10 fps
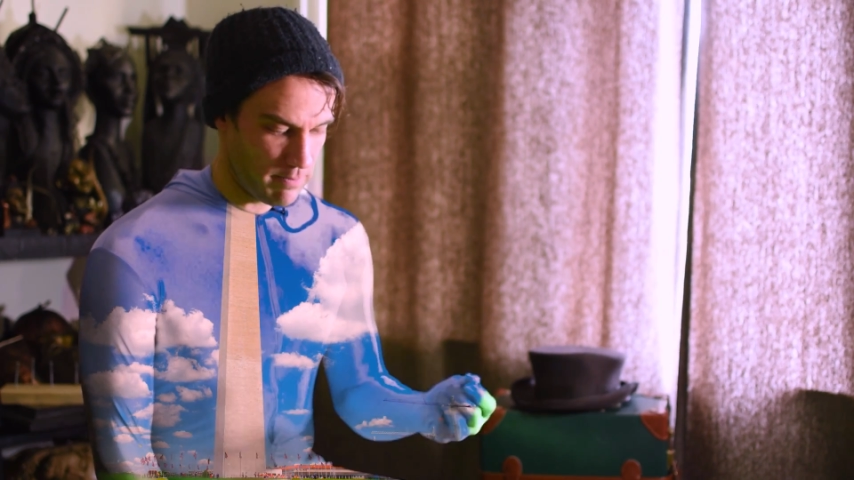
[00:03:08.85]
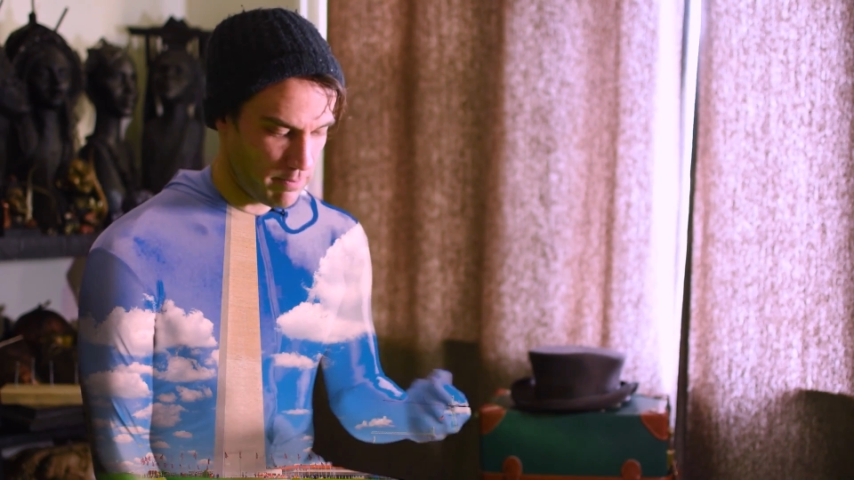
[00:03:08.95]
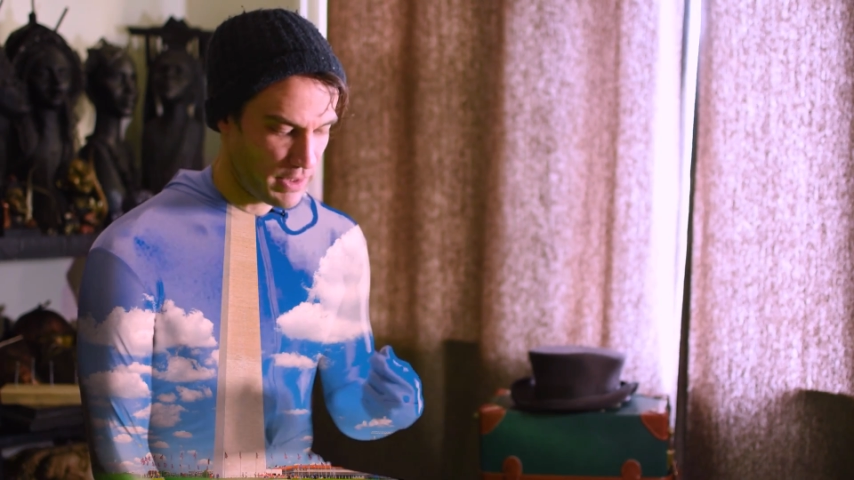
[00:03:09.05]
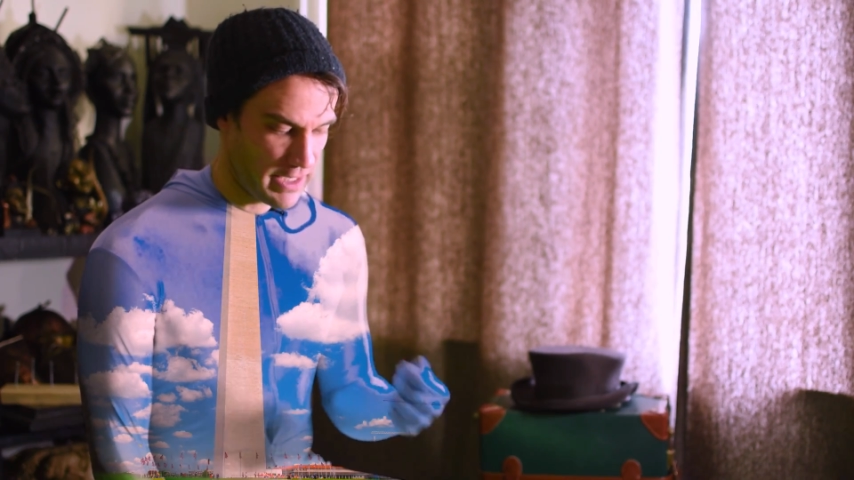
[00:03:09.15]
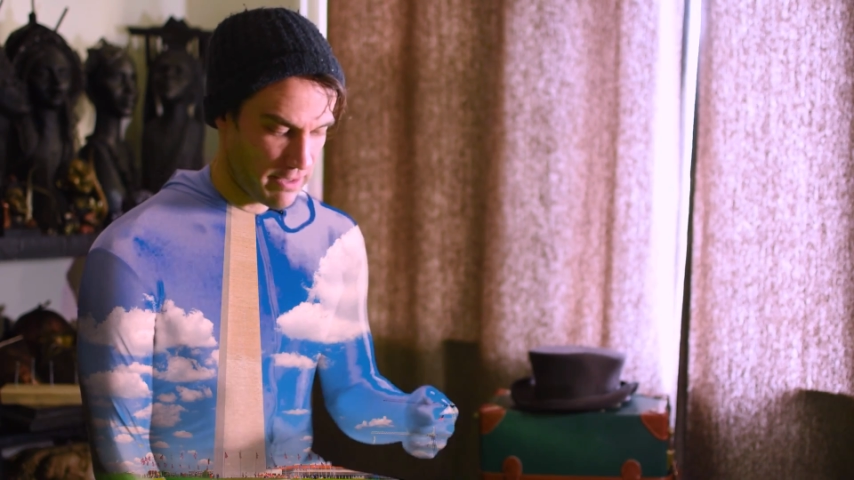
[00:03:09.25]

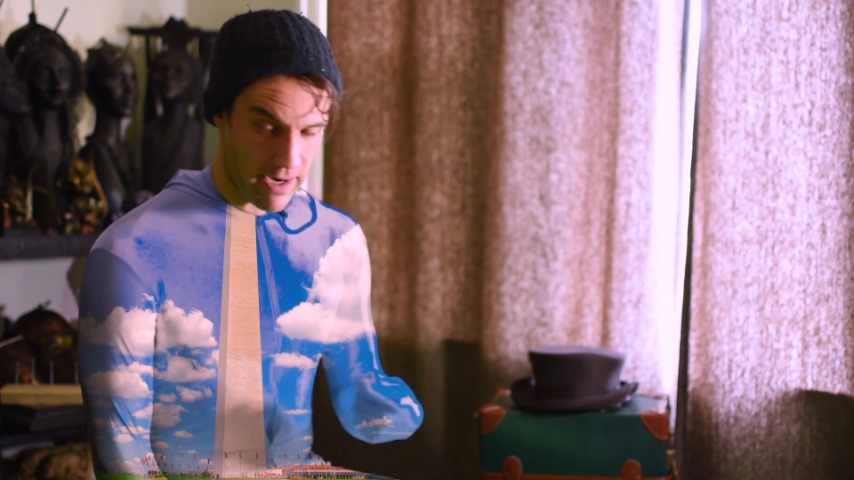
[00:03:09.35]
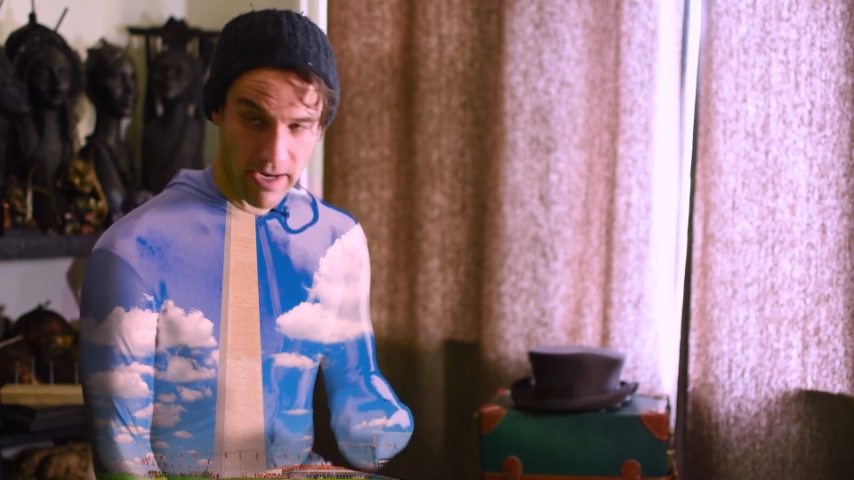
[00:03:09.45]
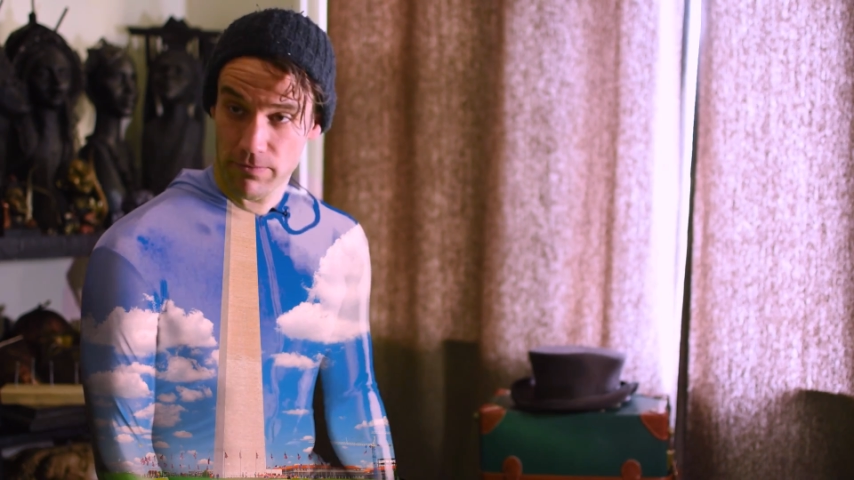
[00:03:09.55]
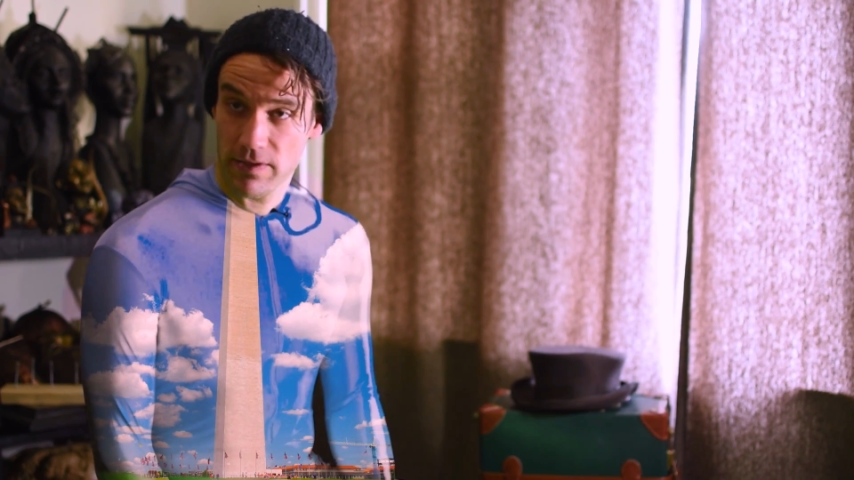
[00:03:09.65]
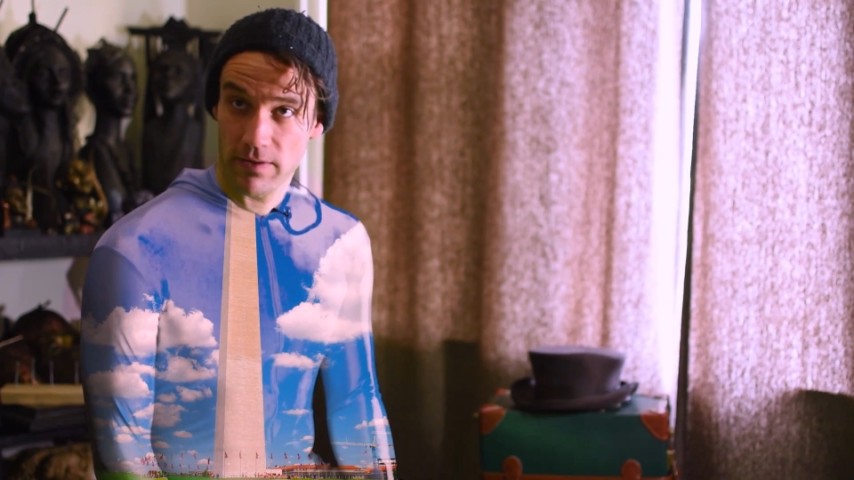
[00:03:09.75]
play around
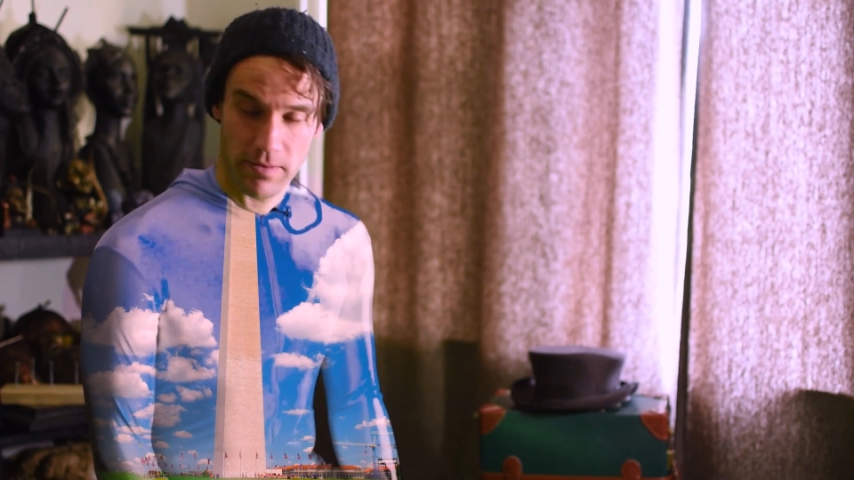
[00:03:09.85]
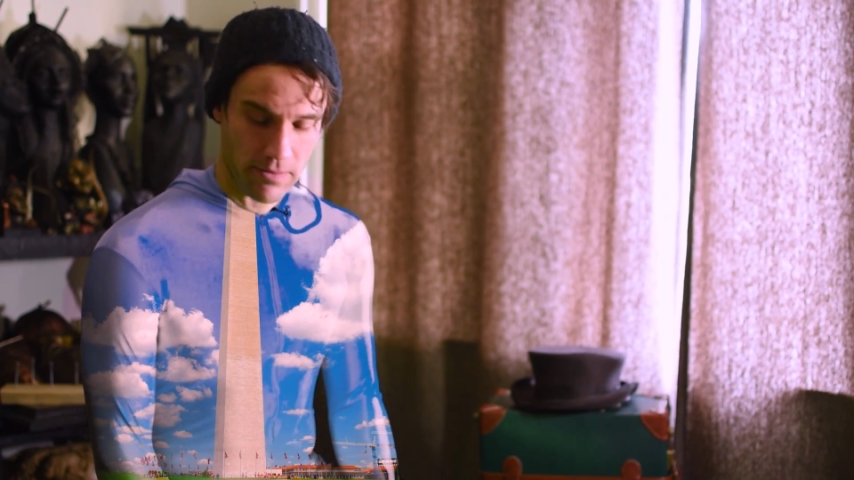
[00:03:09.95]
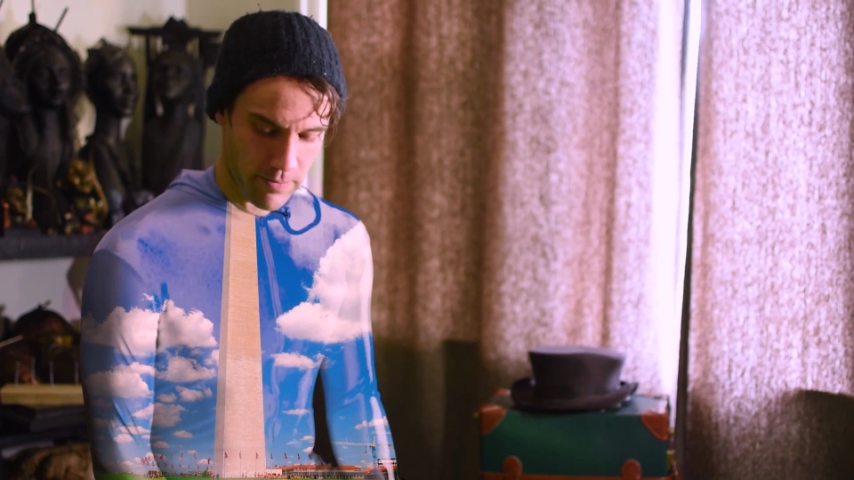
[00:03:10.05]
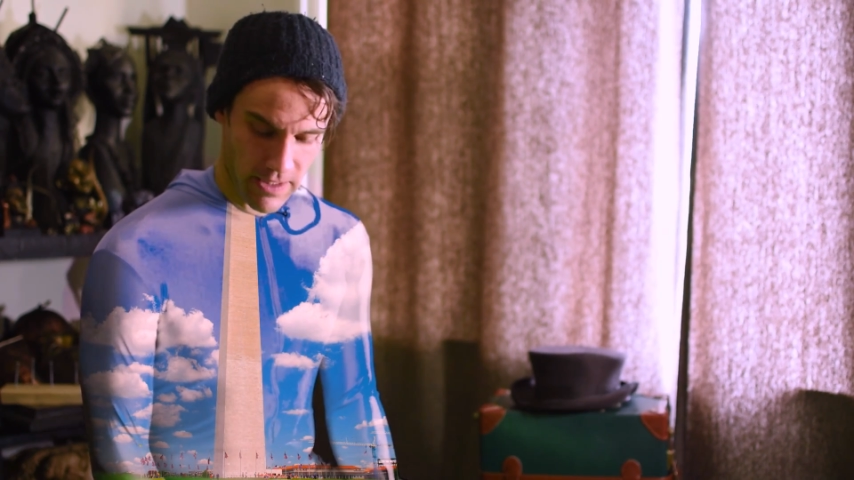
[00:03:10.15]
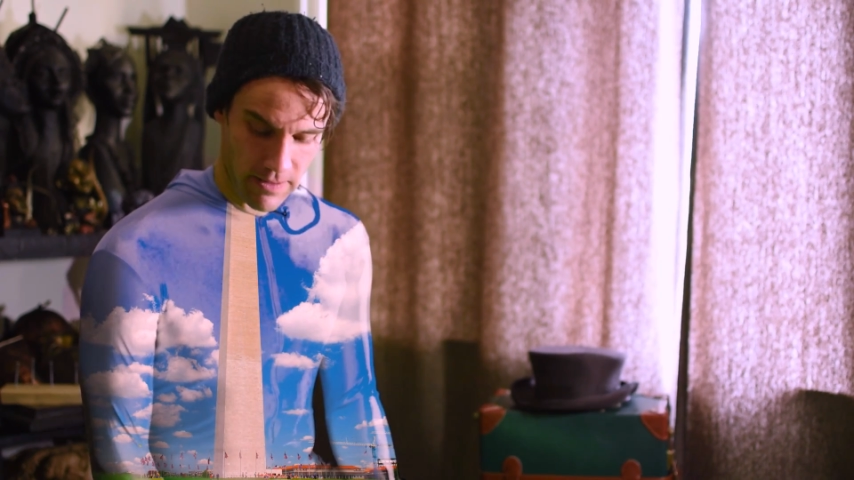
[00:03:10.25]
with a little
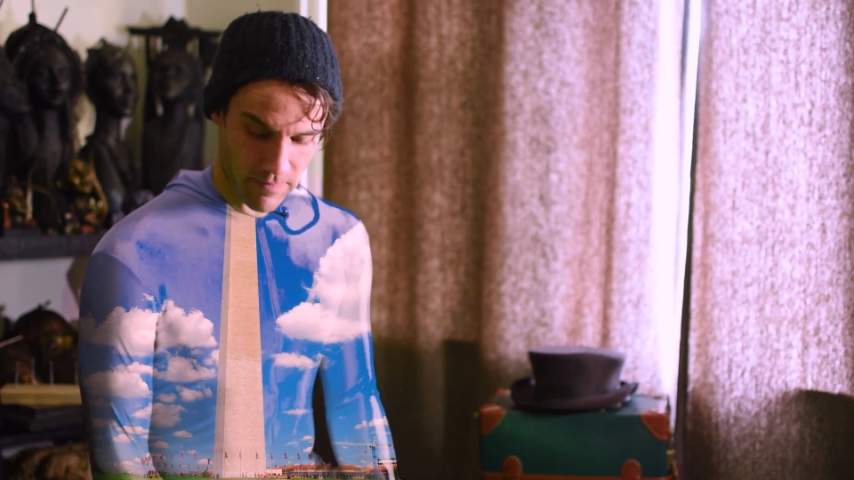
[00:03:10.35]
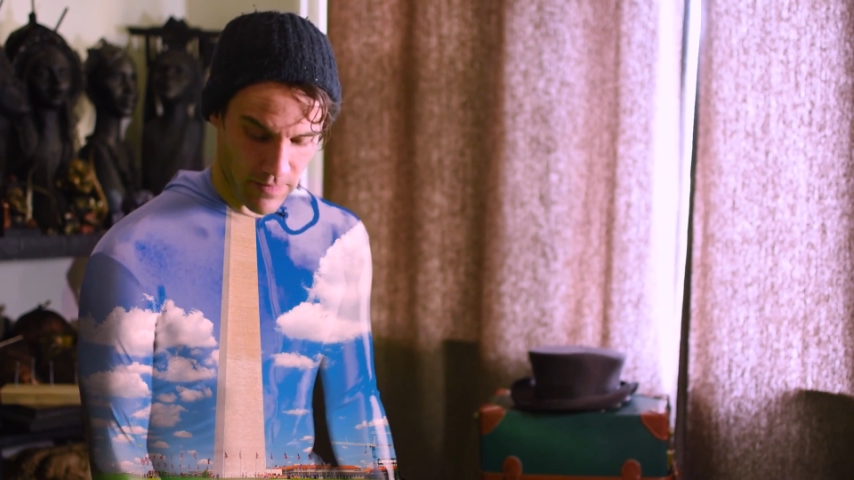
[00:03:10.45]
bit.